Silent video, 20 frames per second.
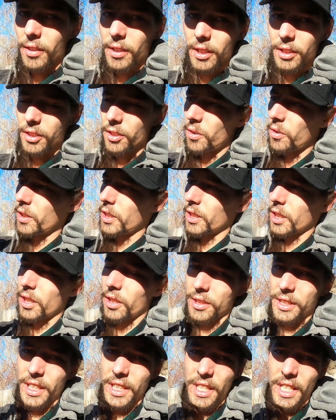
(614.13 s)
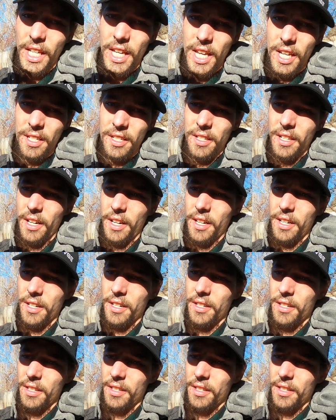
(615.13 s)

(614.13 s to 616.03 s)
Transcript: because the oil goes in the end there.